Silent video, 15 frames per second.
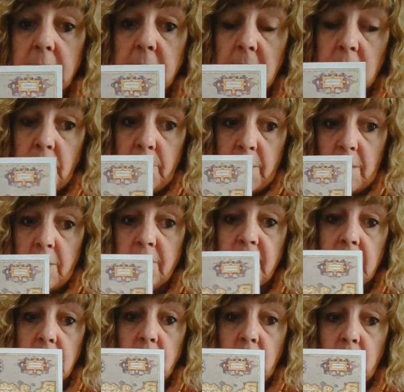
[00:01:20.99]
So the
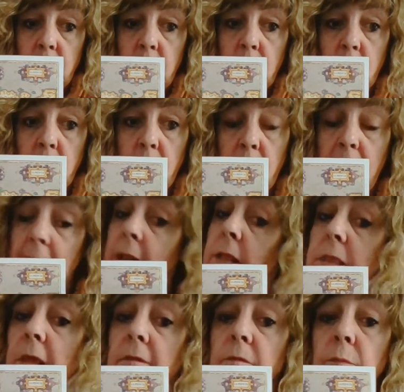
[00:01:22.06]
person who made
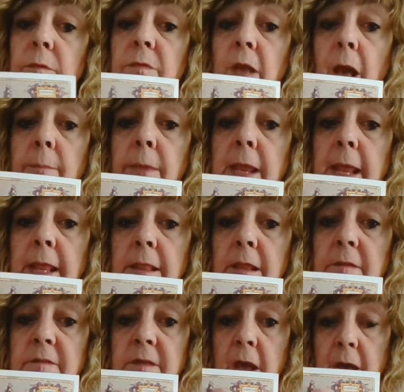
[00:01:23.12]
this was coming in
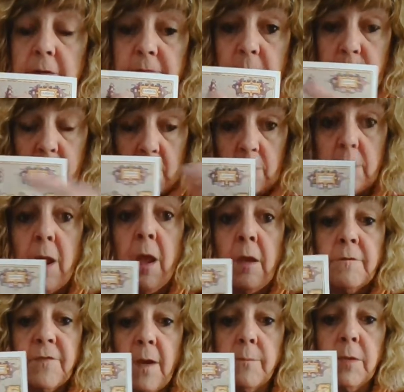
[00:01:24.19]
this kind of a boat
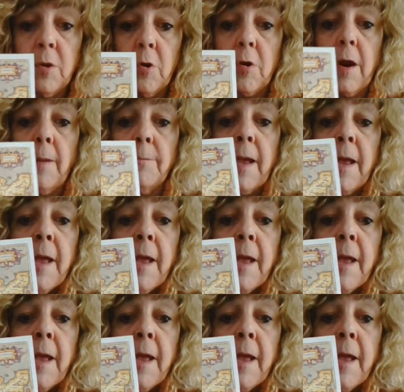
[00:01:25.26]
from Europe,